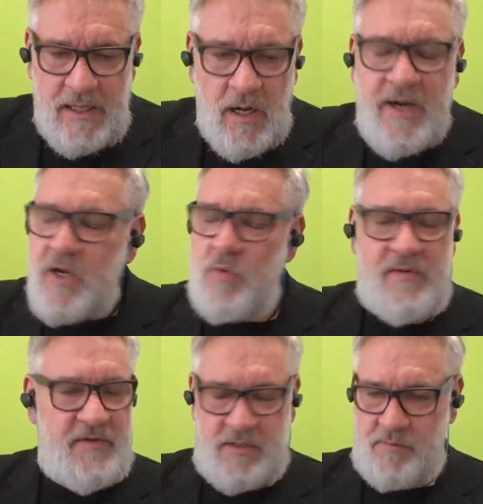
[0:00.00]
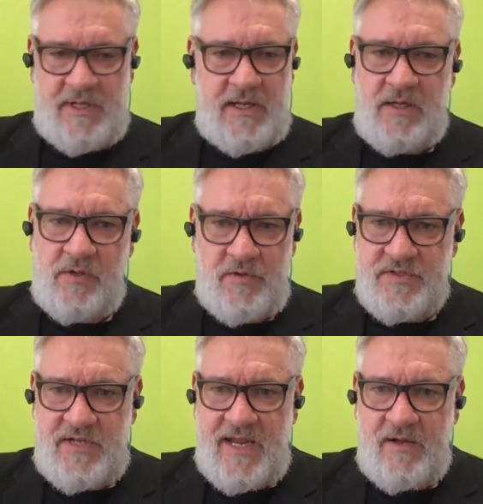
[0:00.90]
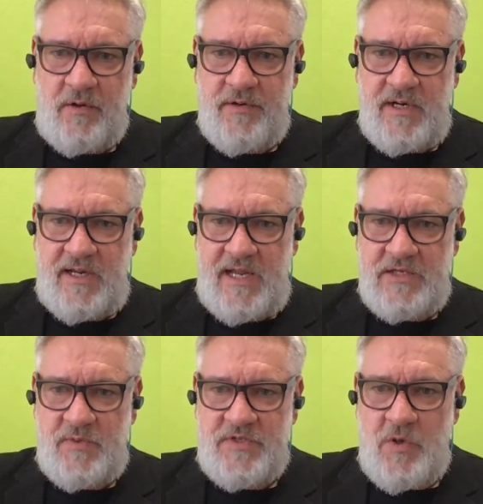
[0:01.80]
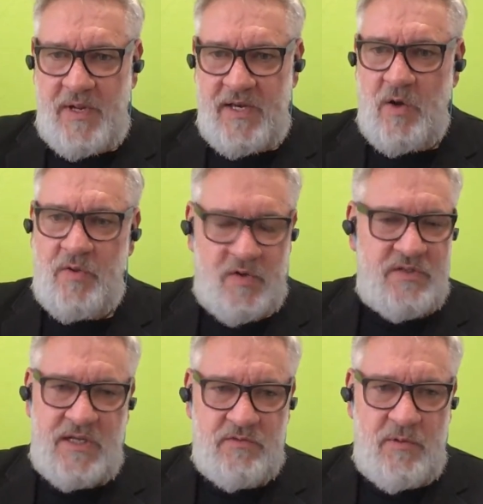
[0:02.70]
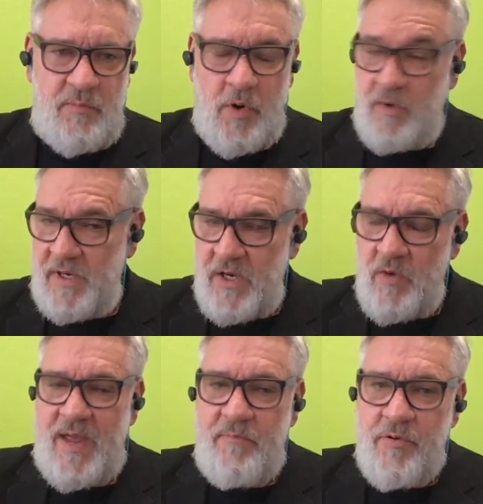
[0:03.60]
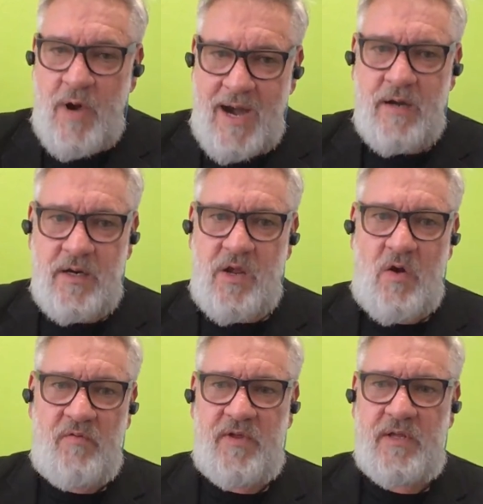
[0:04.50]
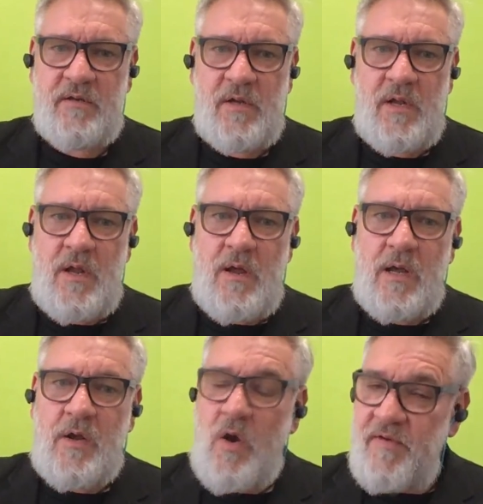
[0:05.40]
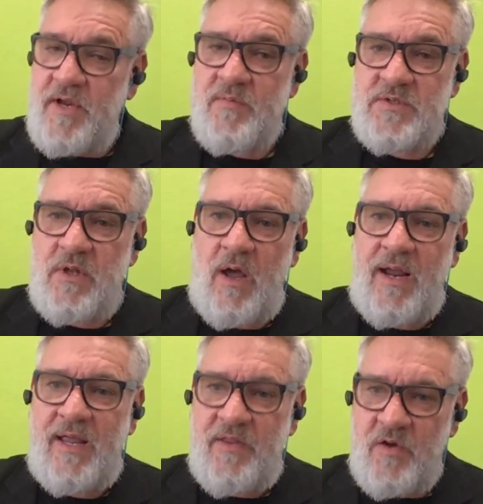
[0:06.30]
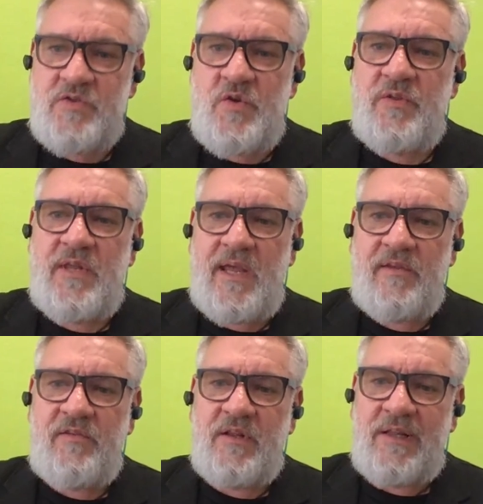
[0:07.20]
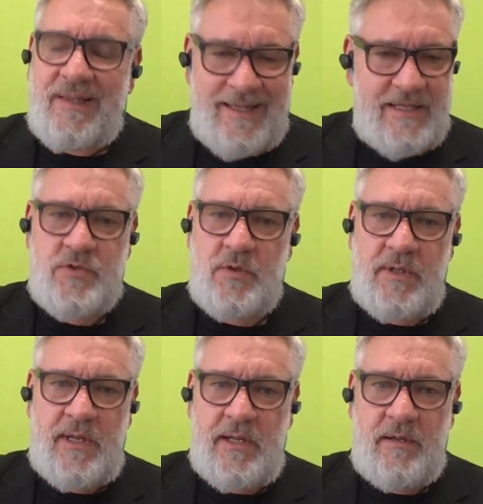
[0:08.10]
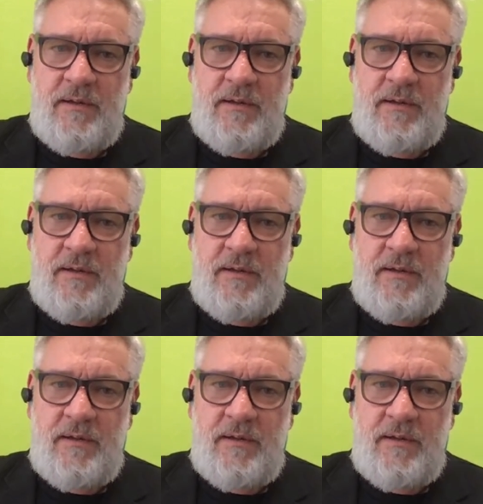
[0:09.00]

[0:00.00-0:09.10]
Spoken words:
unequivocally includes stakeholder engagement. So we know those things are important. We know that prior to COVID. COVID comes along and those two things literally